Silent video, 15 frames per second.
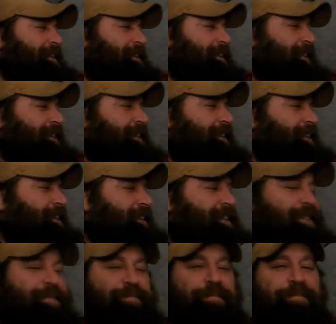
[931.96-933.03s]
and
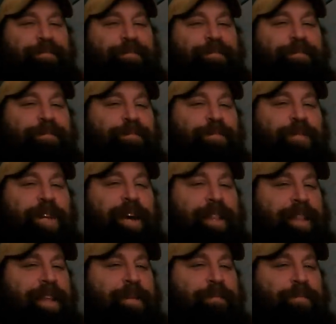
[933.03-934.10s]

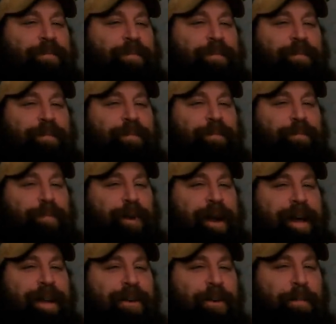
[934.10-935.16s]
got the
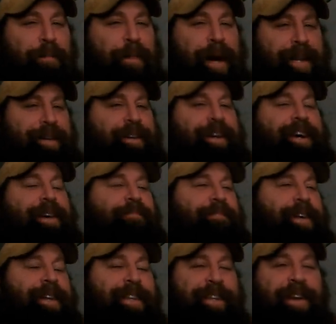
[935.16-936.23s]
bread all buttered up,
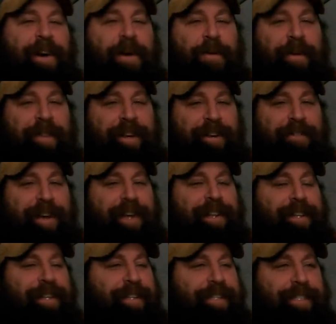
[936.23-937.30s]
ready to go on the
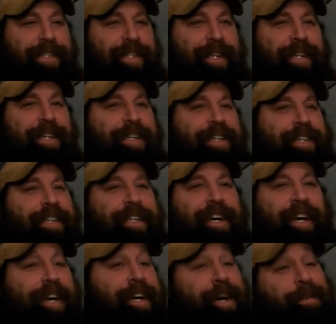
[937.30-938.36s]
griddle. It's
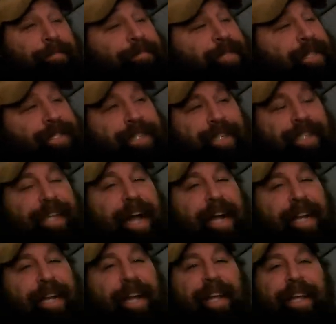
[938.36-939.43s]
I, I'm just
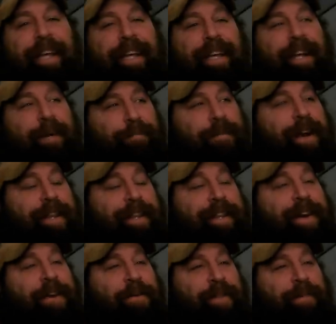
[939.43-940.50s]
excited. I, I'm ready to
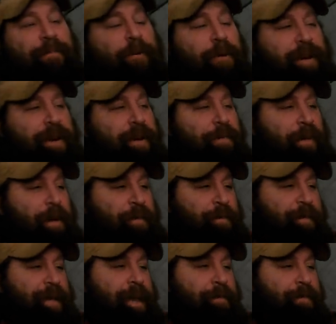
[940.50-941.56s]
go in the morning. I'll
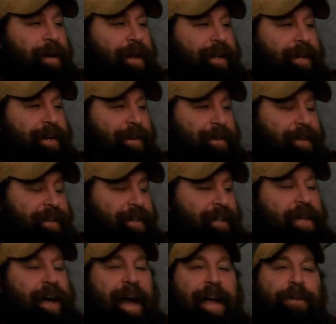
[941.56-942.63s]
probably be up bright and early.
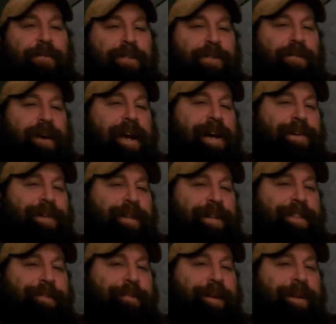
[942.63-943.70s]
Coyotes were howling a
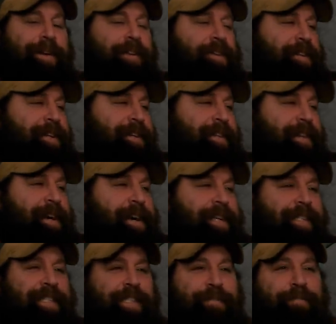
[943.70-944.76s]
little bit earlier. The
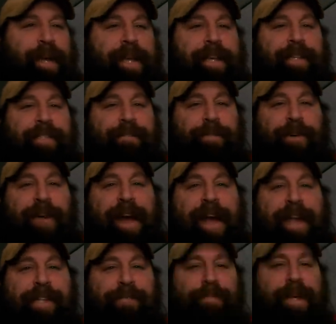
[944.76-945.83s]
ice is making some
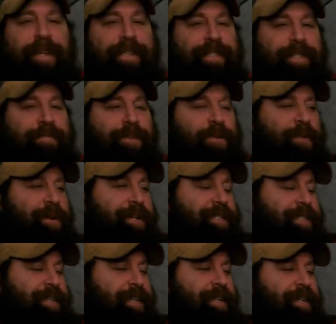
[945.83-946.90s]
cracks, making some noise.